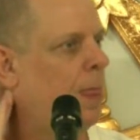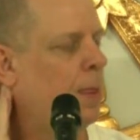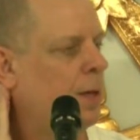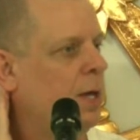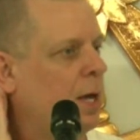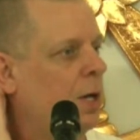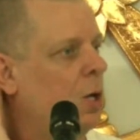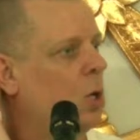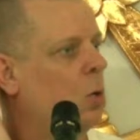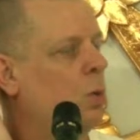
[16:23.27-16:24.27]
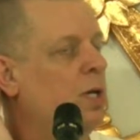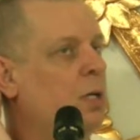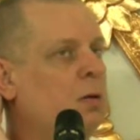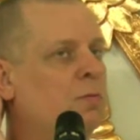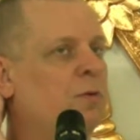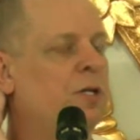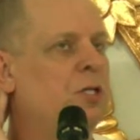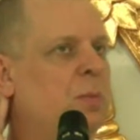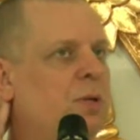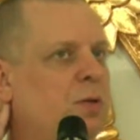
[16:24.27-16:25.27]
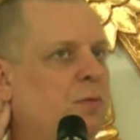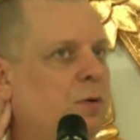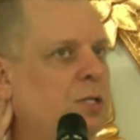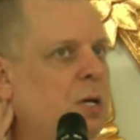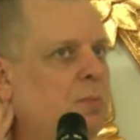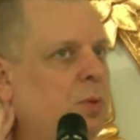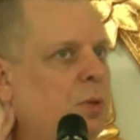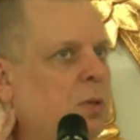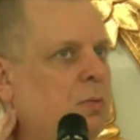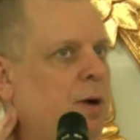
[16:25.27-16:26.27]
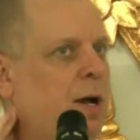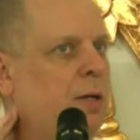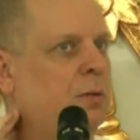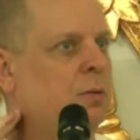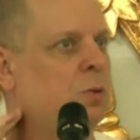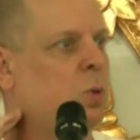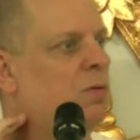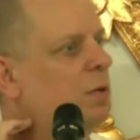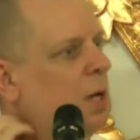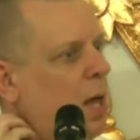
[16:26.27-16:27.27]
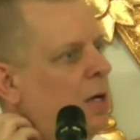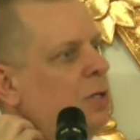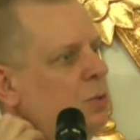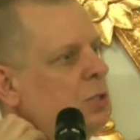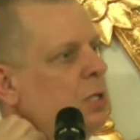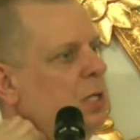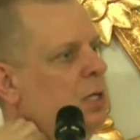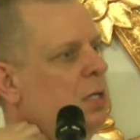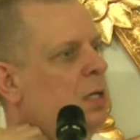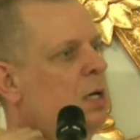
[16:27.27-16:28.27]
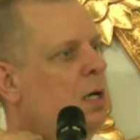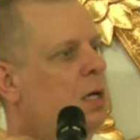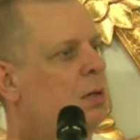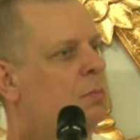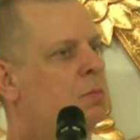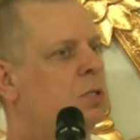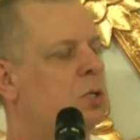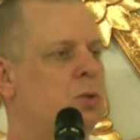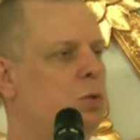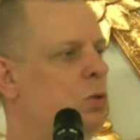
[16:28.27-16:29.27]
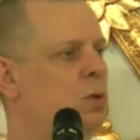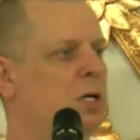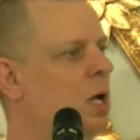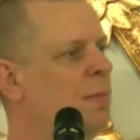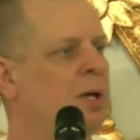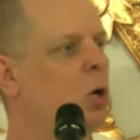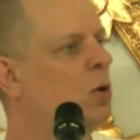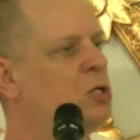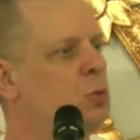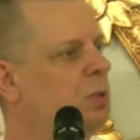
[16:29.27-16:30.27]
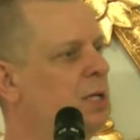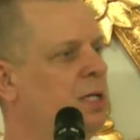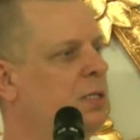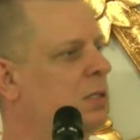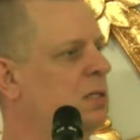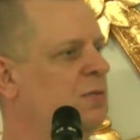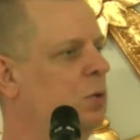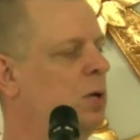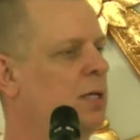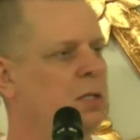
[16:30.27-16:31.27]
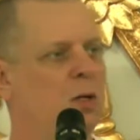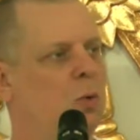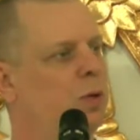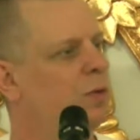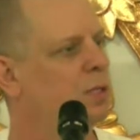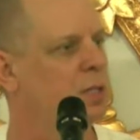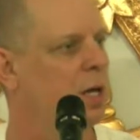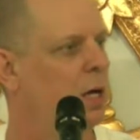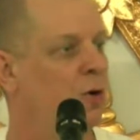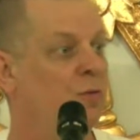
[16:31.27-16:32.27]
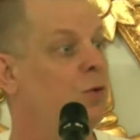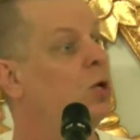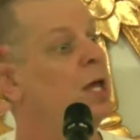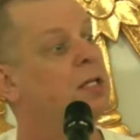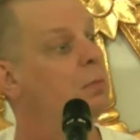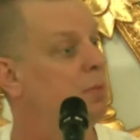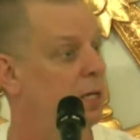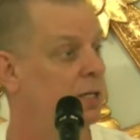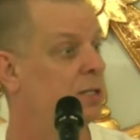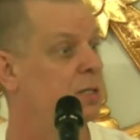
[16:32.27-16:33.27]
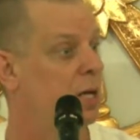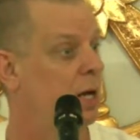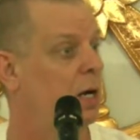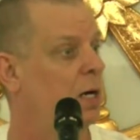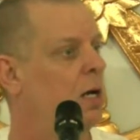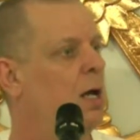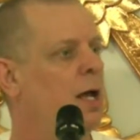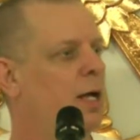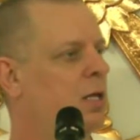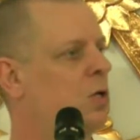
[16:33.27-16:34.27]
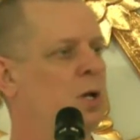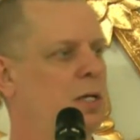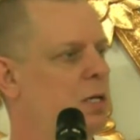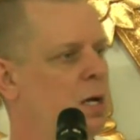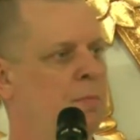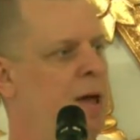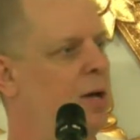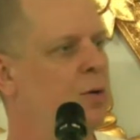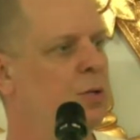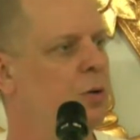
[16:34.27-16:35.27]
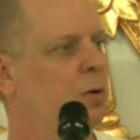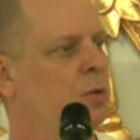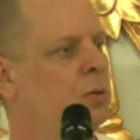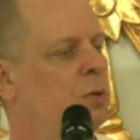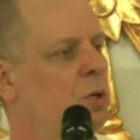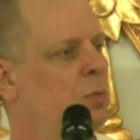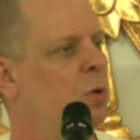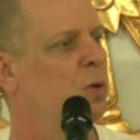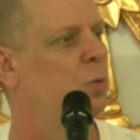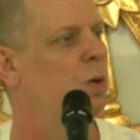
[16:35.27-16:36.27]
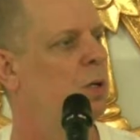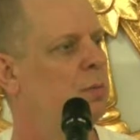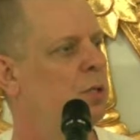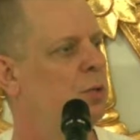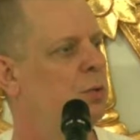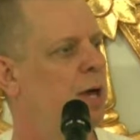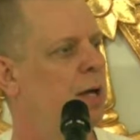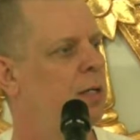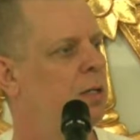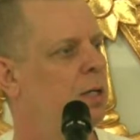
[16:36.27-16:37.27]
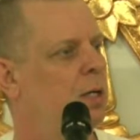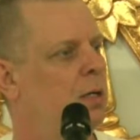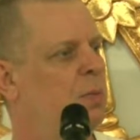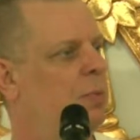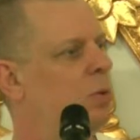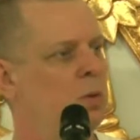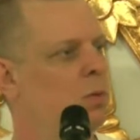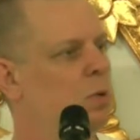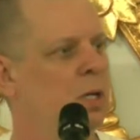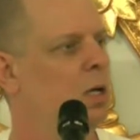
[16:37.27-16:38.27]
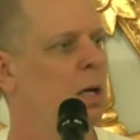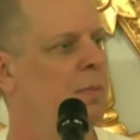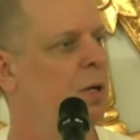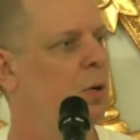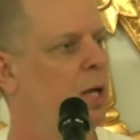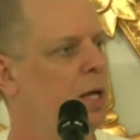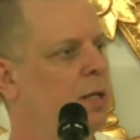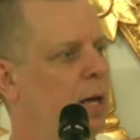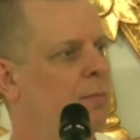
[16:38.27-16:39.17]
Yeah, we finish up at the first temple around 12 o'clock usually. So you can come and go as you please. If you'd like to go with us there, or if you'd like to meet us there, and then you'd like to come back on your own, you're more than welcome to do that. People can come and go like that.